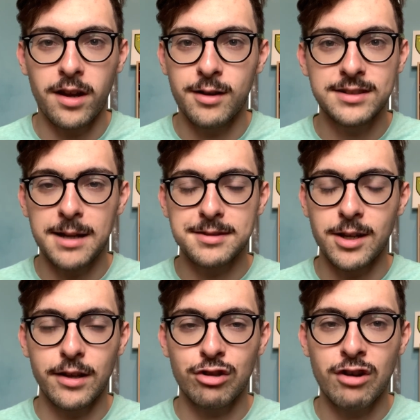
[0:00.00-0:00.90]
It was
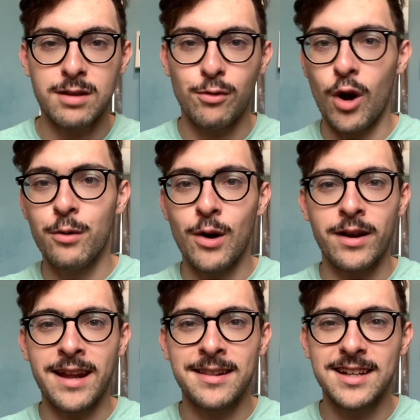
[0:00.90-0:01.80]
absolutely incredible. Onel
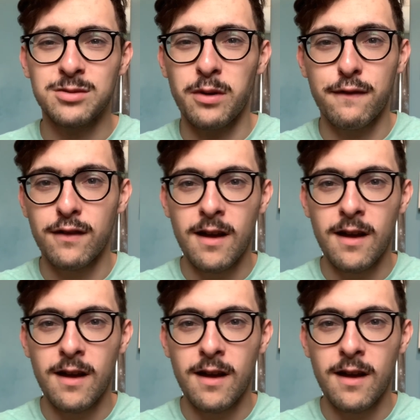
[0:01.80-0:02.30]
Hernandez with